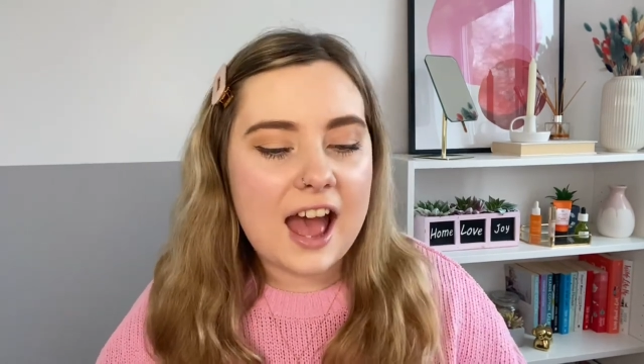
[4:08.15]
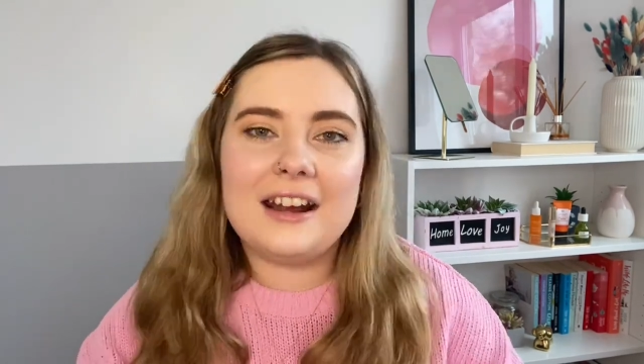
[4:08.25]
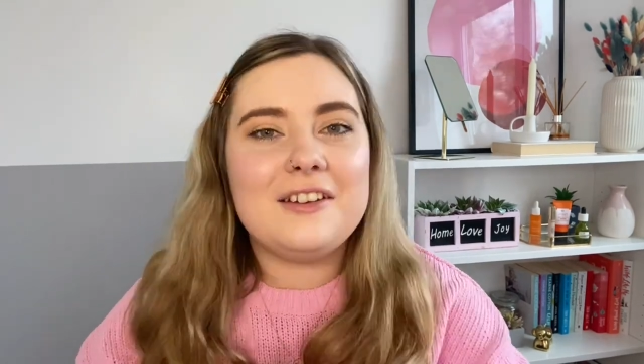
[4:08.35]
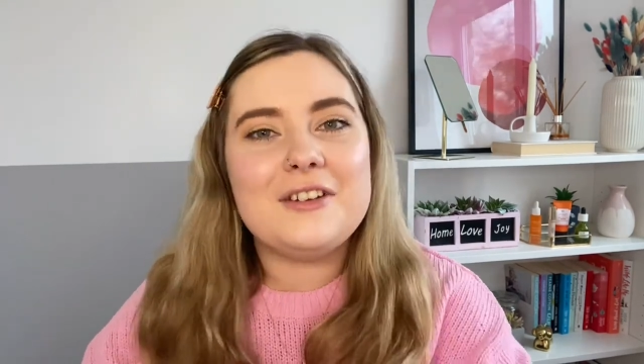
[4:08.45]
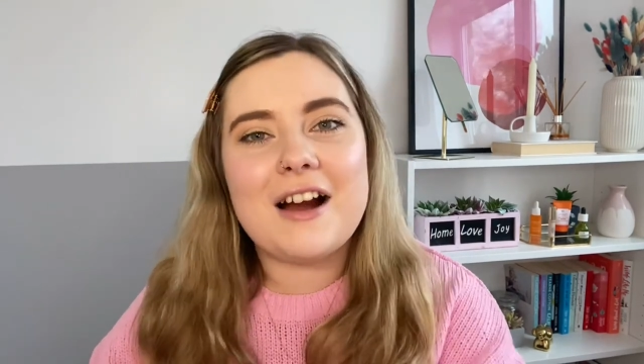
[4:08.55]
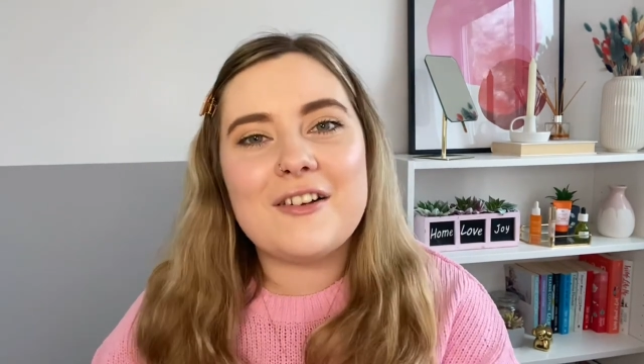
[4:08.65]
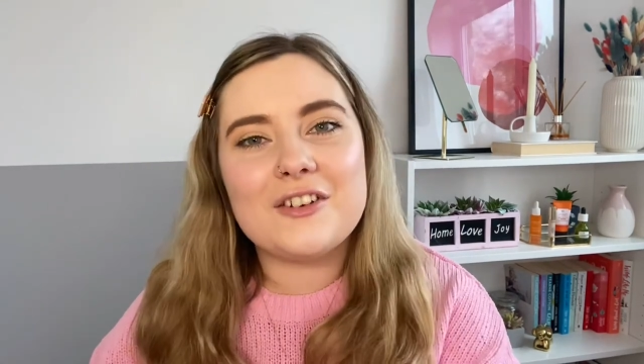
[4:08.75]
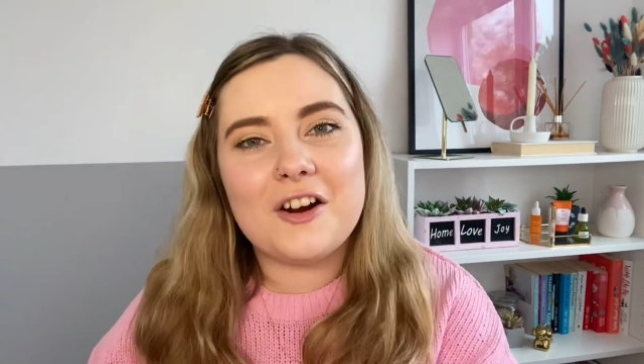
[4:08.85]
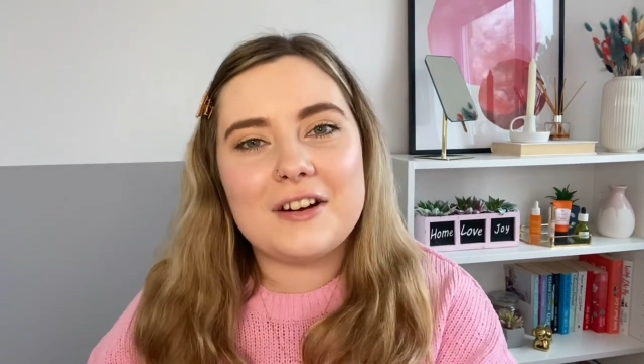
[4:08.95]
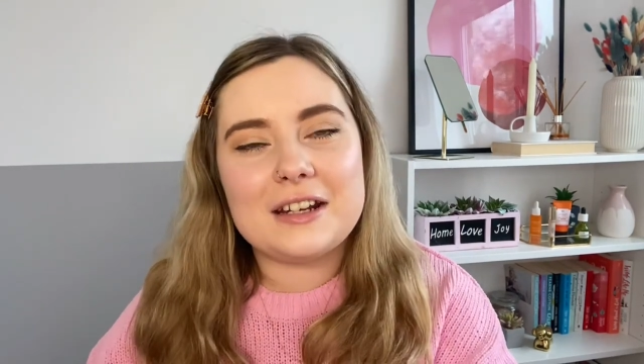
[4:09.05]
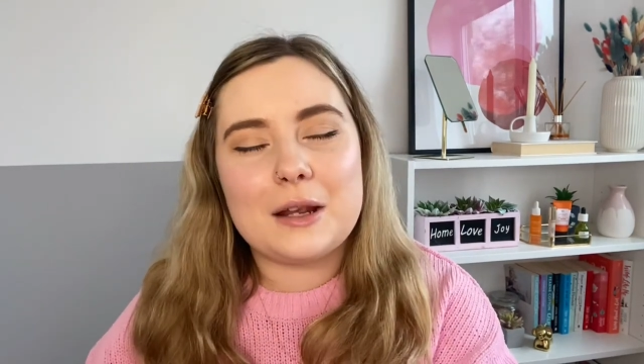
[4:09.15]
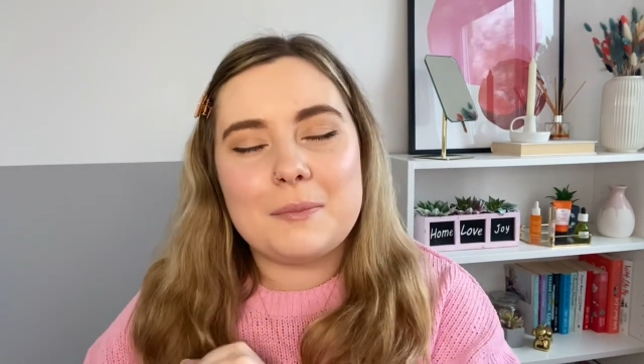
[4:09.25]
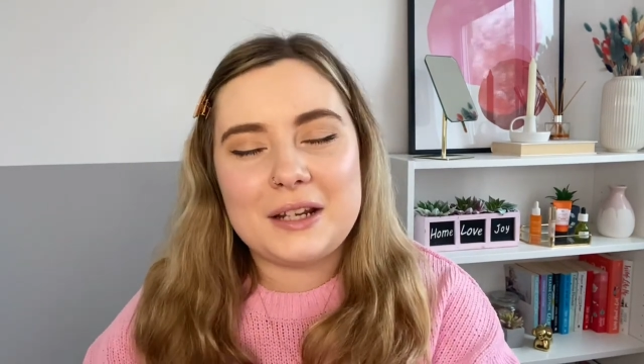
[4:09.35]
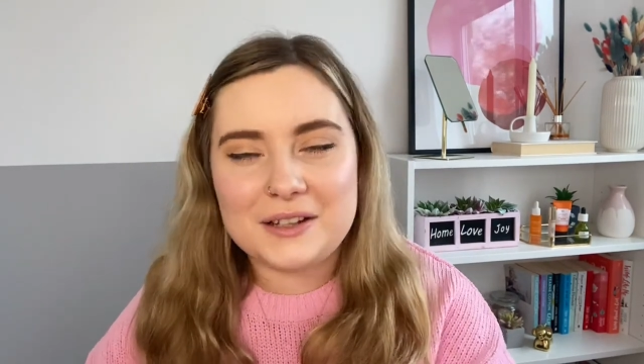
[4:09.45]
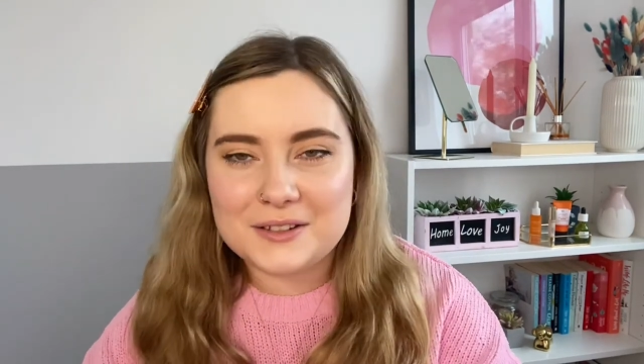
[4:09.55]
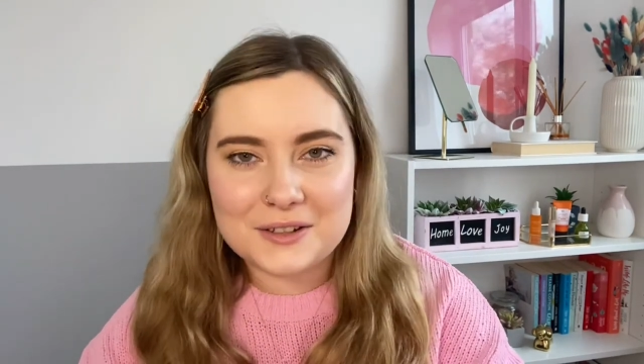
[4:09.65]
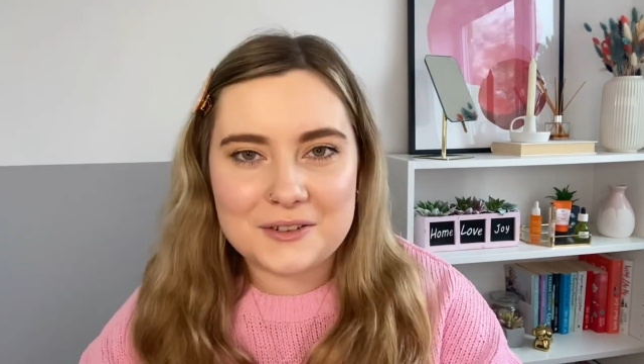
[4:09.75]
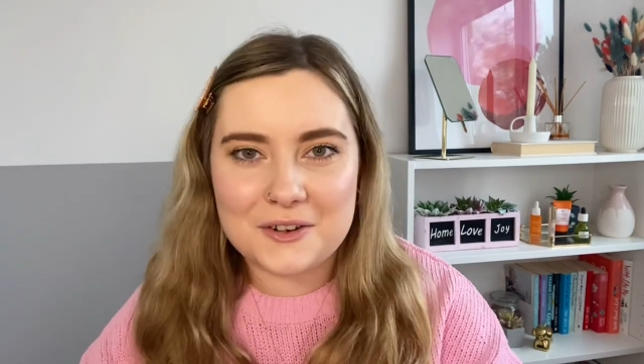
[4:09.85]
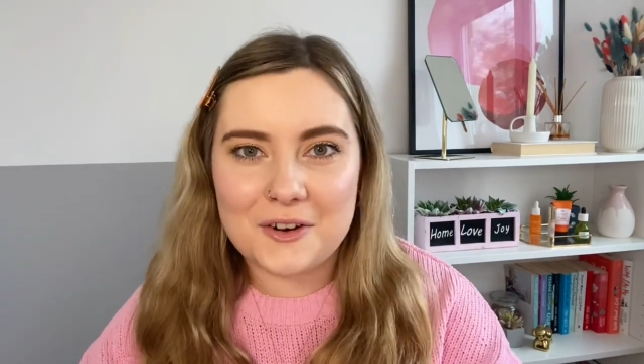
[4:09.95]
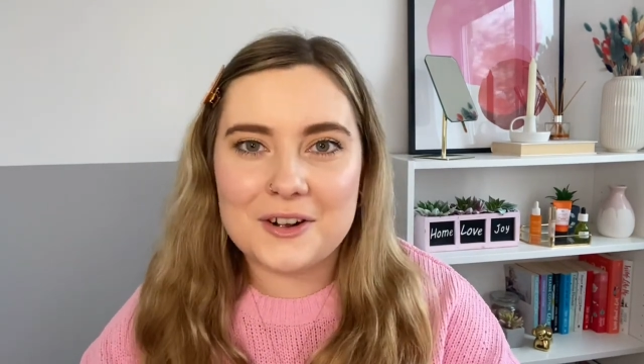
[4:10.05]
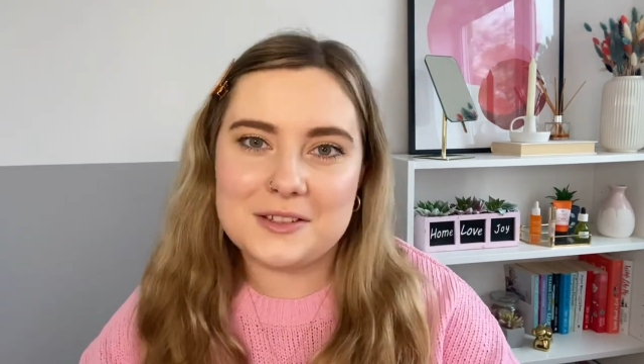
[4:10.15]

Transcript: And if you haven't already, please do go and